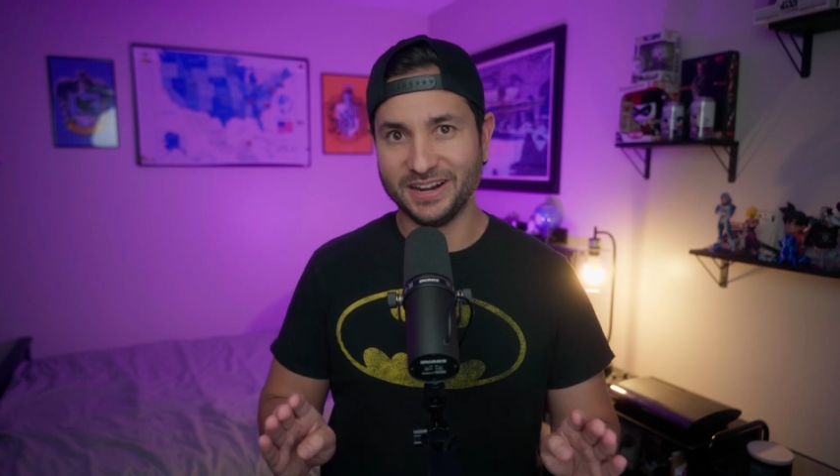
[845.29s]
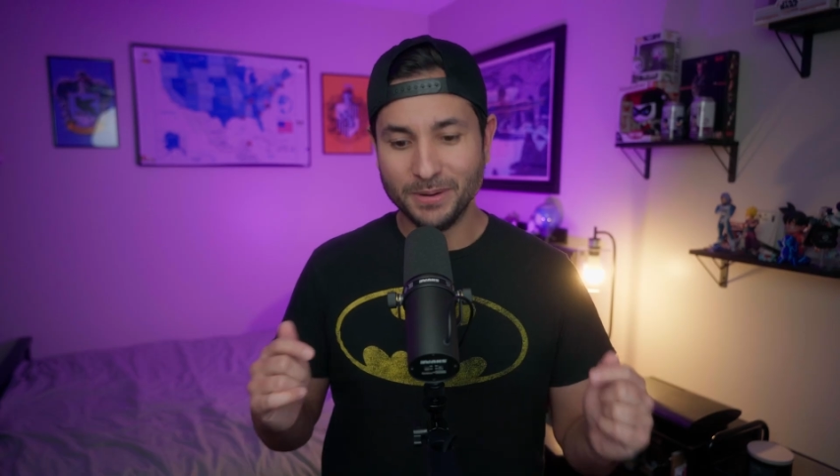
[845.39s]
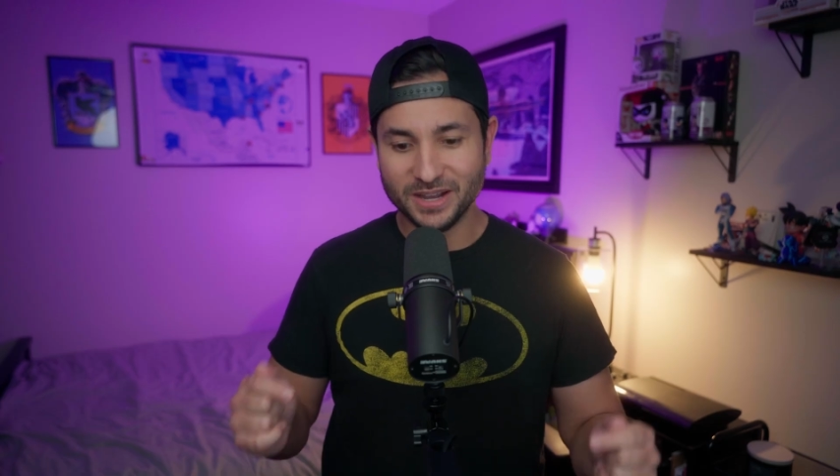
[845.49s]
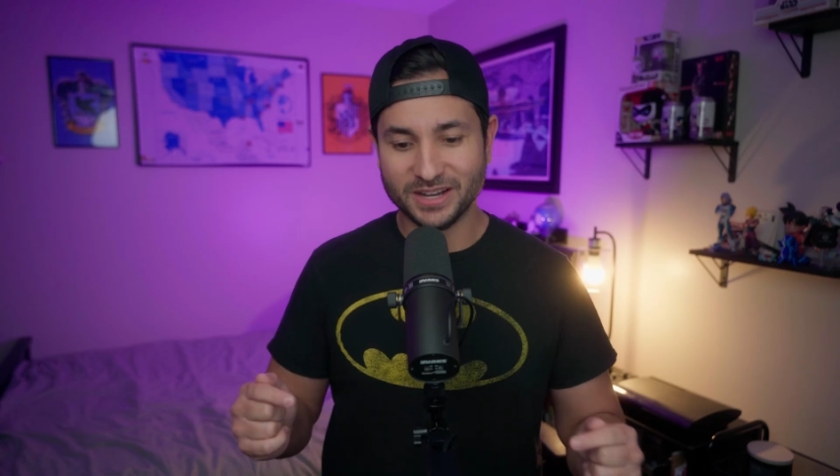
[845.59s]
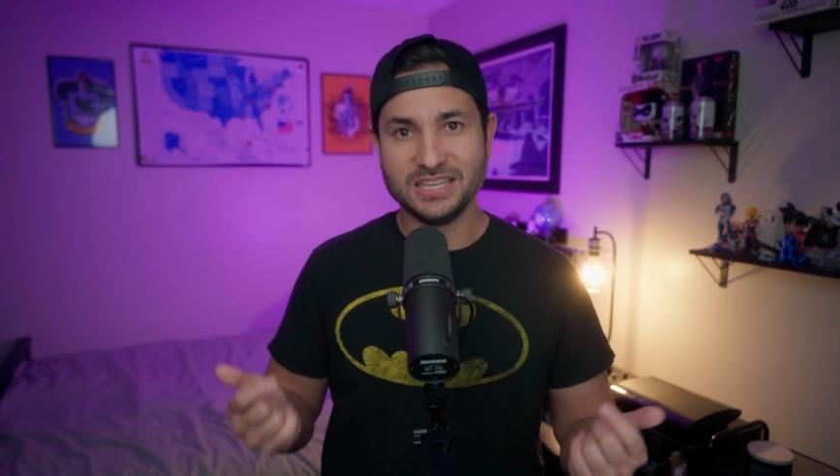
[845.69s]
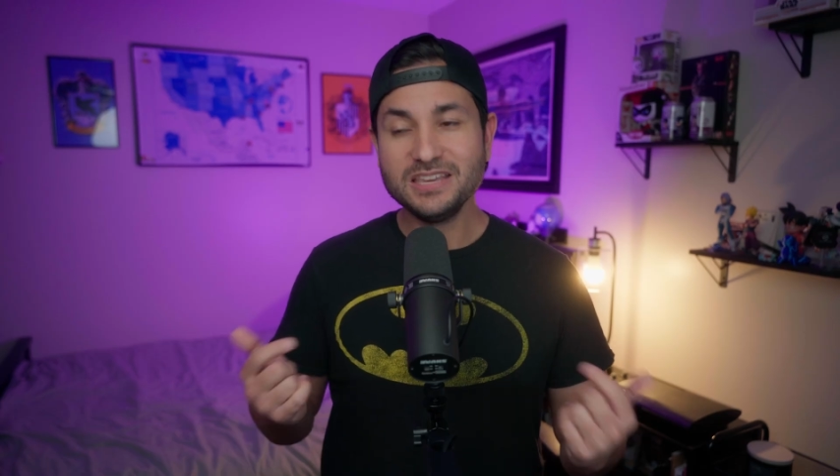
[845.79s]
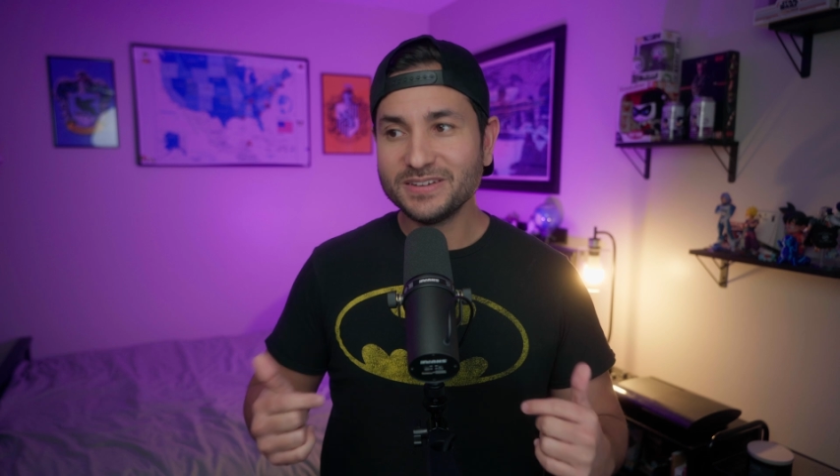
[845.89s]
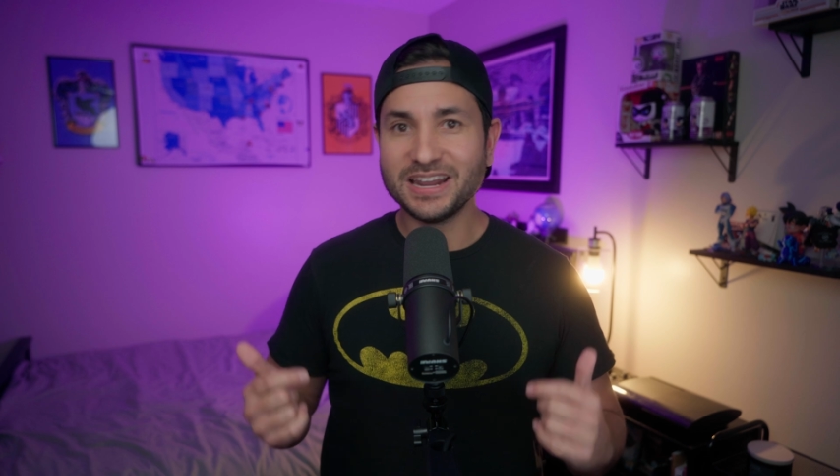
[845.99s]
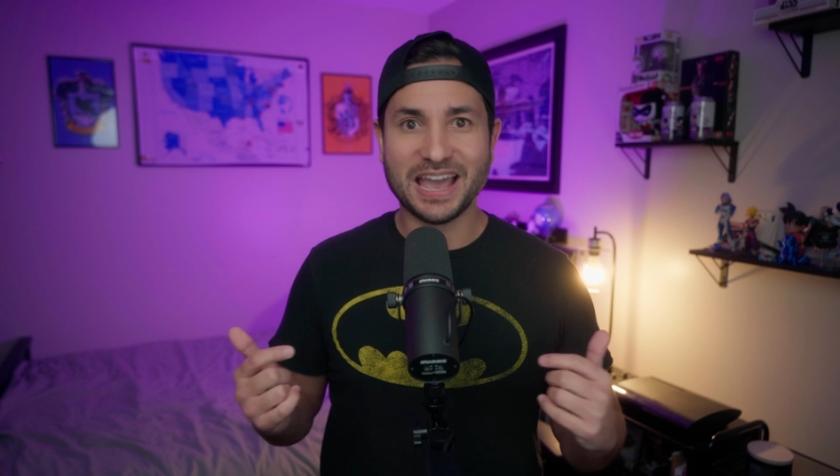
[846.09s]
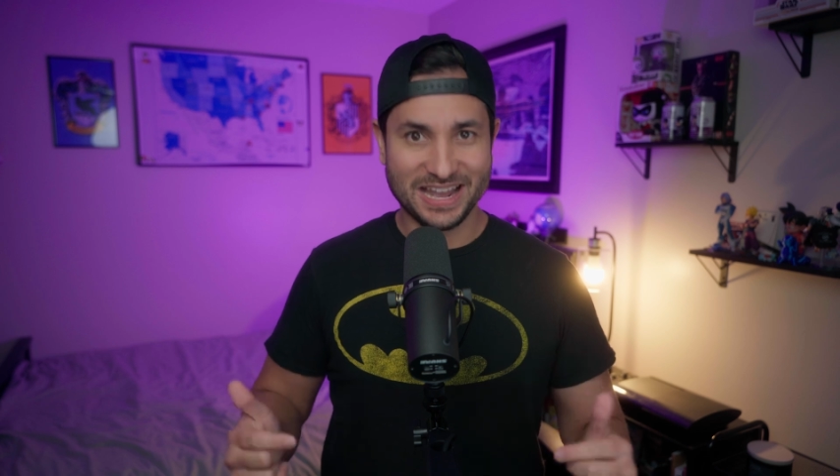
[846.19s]
But
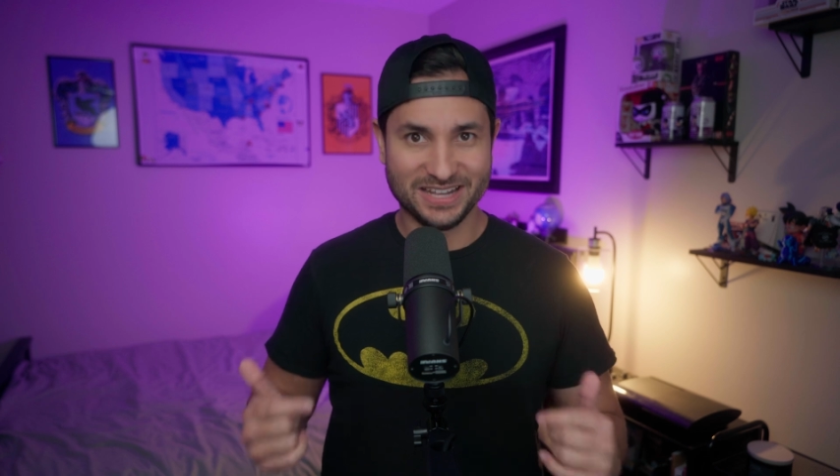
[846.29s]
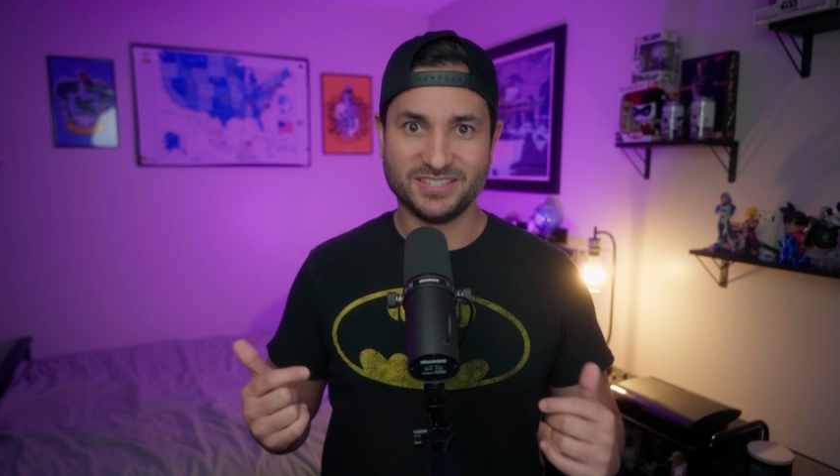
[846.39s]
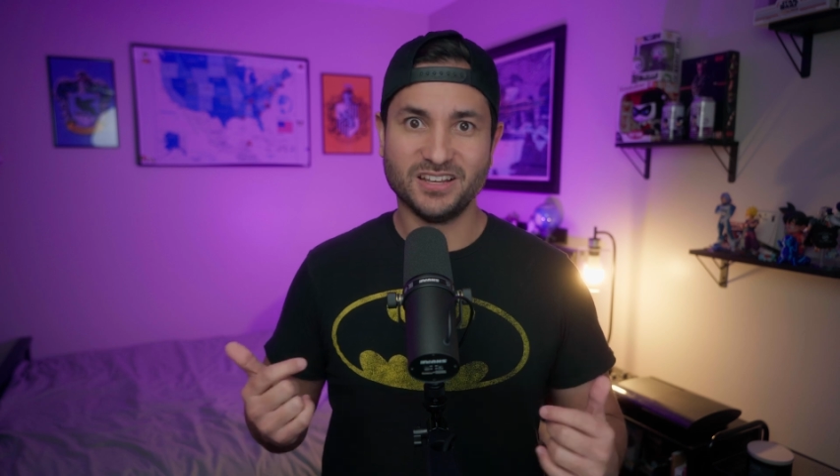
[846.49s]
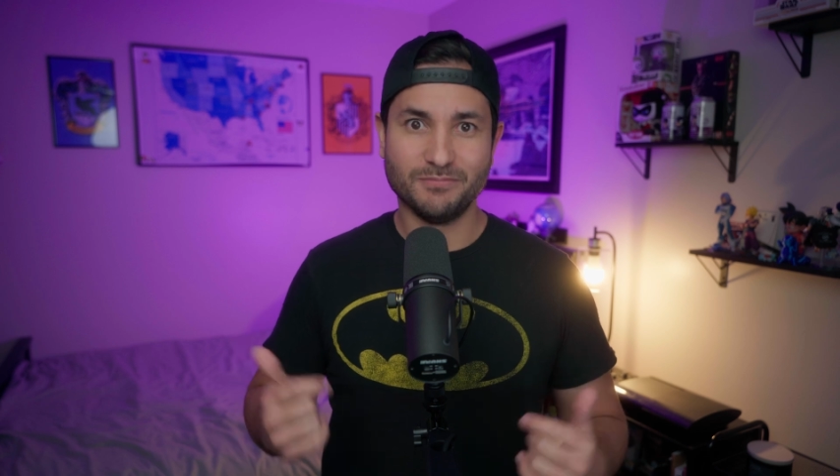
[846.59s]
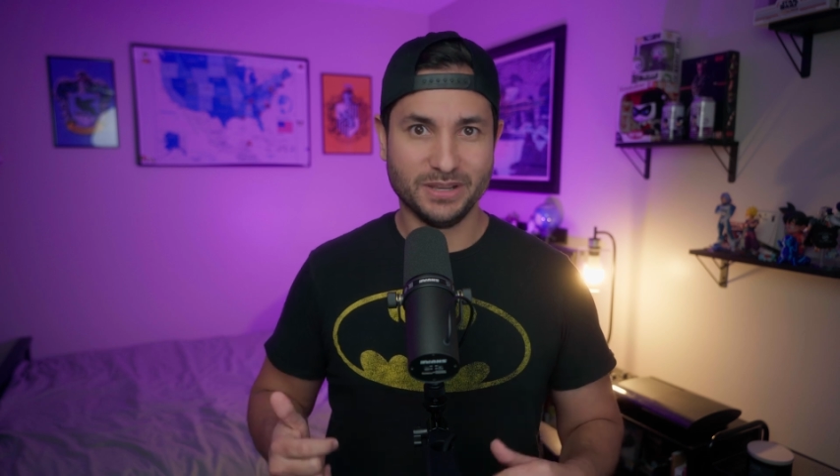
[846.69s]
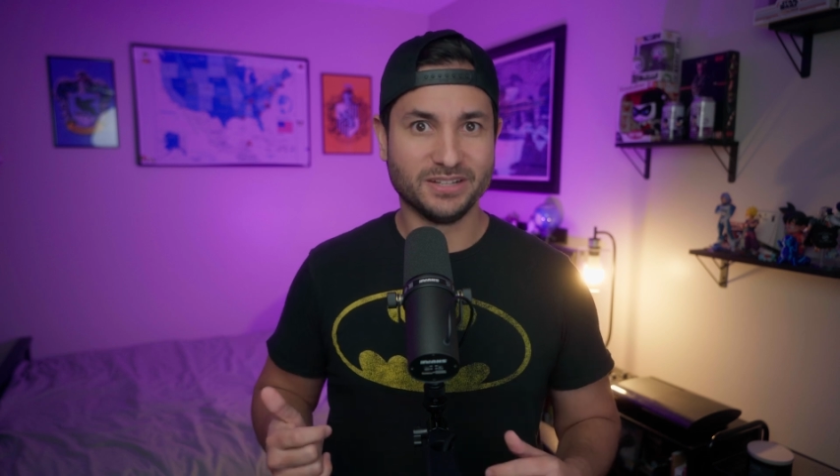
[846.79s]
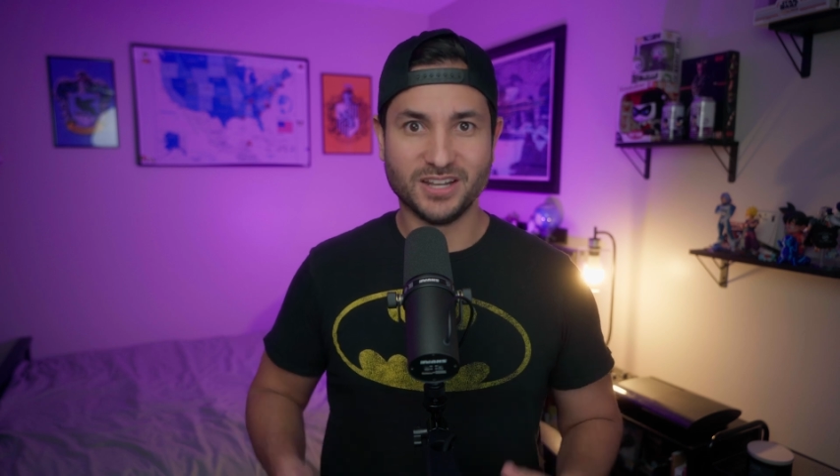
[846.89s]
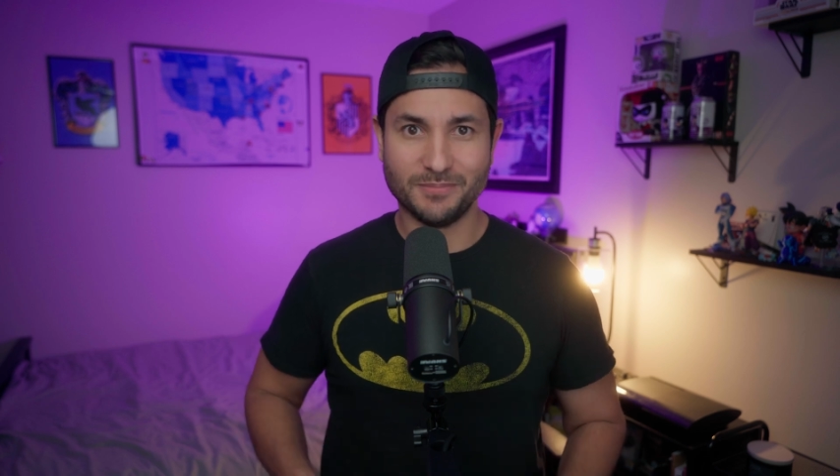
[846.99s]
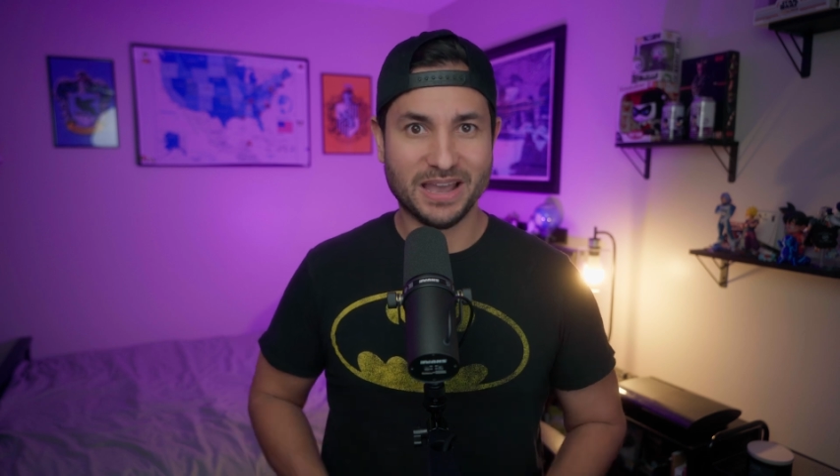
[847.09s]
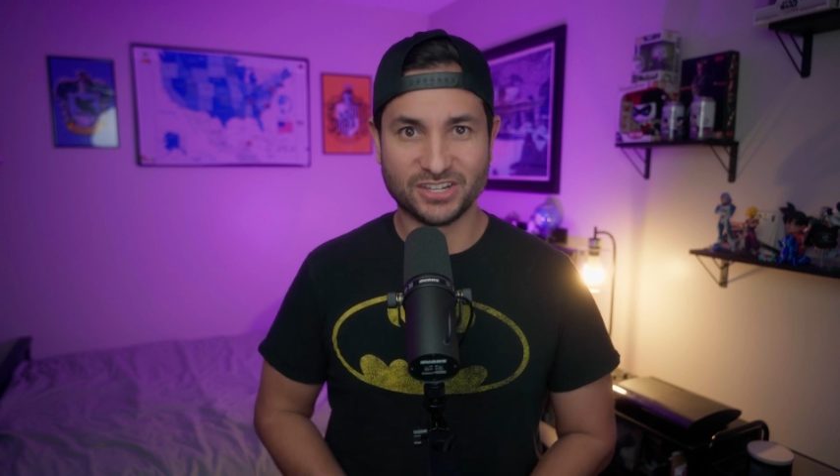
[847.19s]
even as a big,
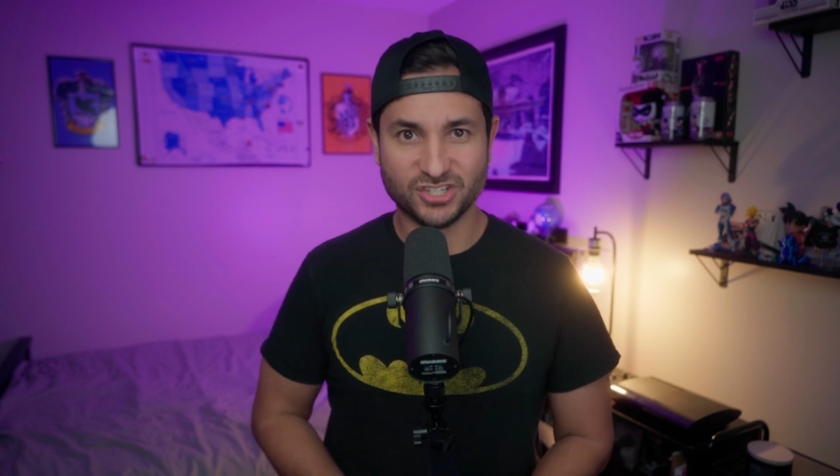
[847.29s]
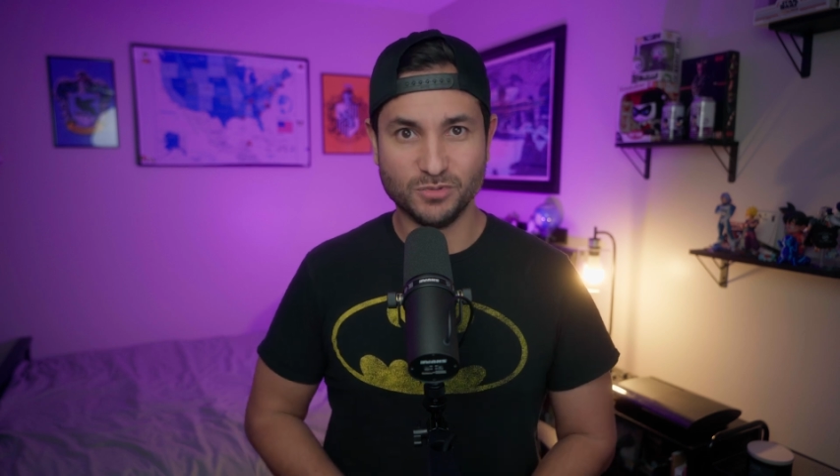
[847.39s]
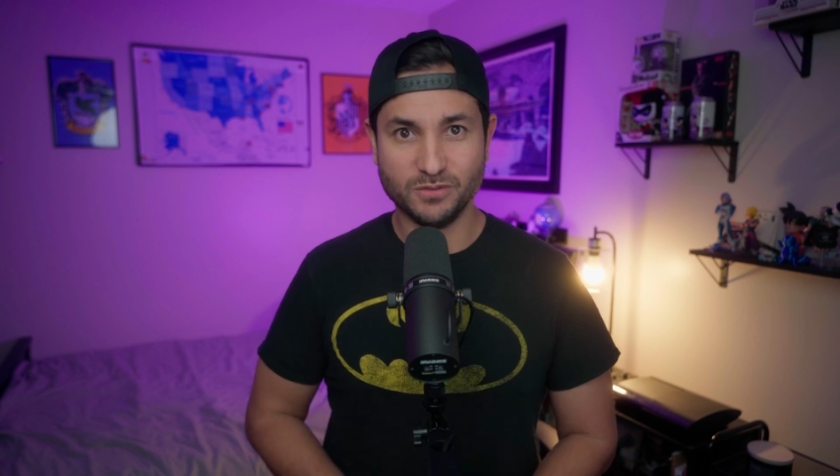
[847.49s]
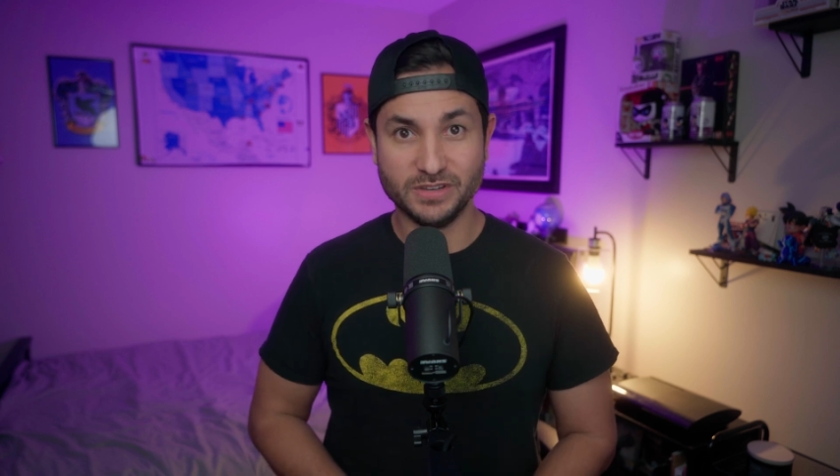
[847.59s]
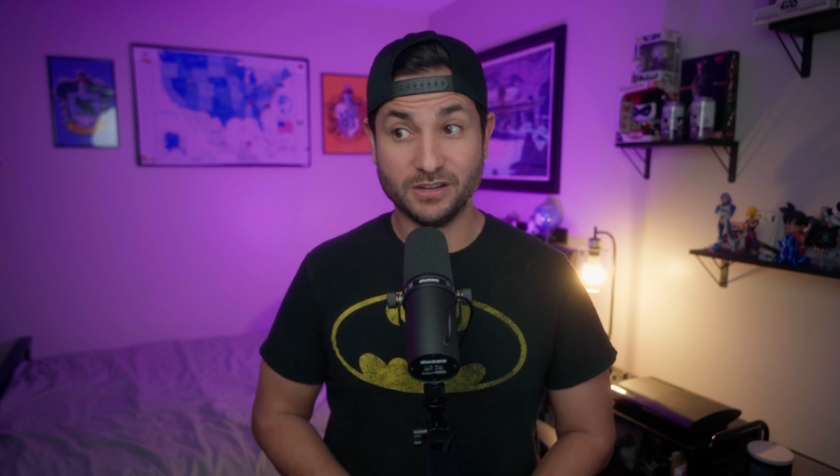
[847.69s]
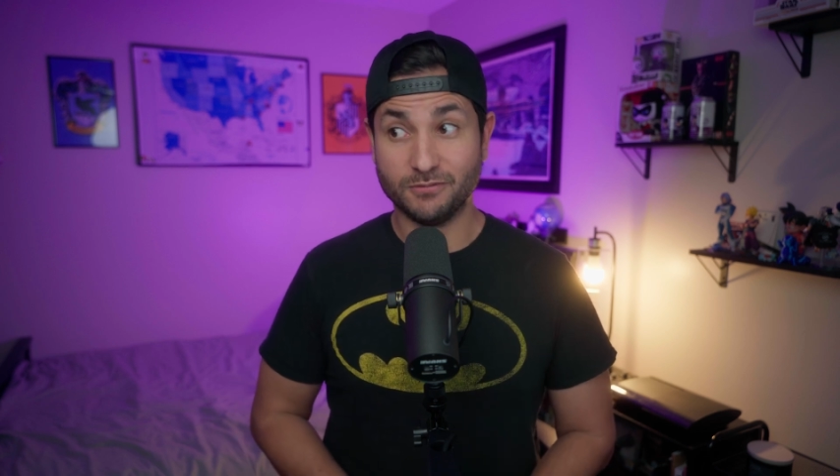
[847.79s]
dumb action movie,